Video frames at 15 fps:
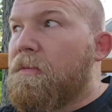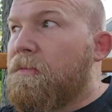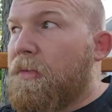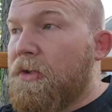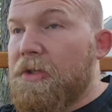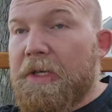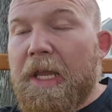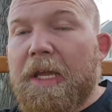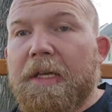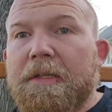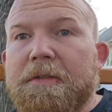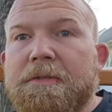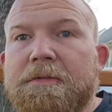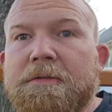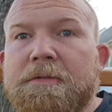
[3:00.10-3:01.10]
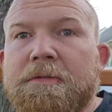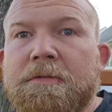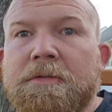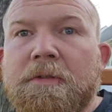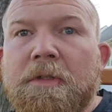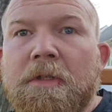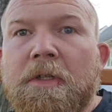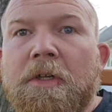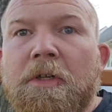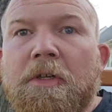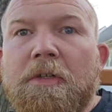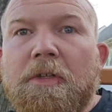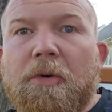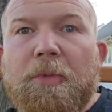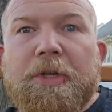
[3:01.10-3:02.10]
But you can.
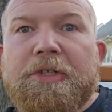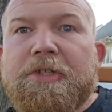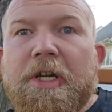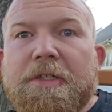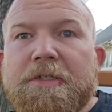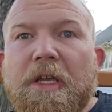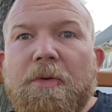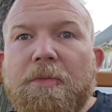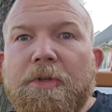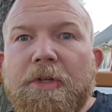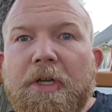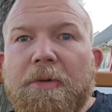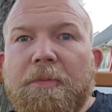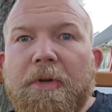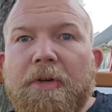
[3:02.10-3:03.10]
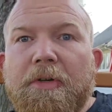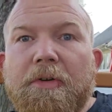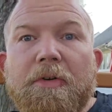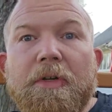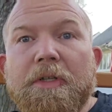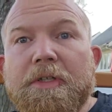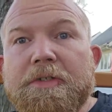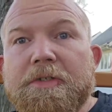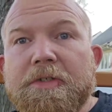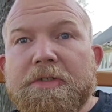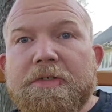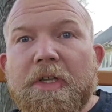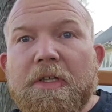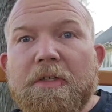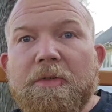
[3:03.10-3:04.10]
Nobody checks that when you get married, or at least in the
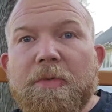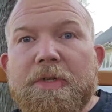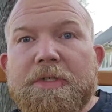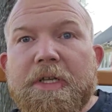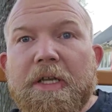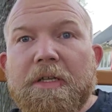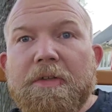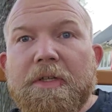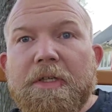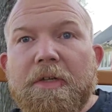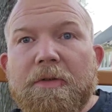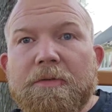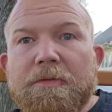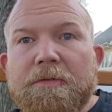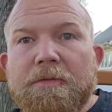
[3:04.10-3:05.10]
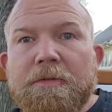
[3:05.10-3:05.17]
state of Louisiana they don't.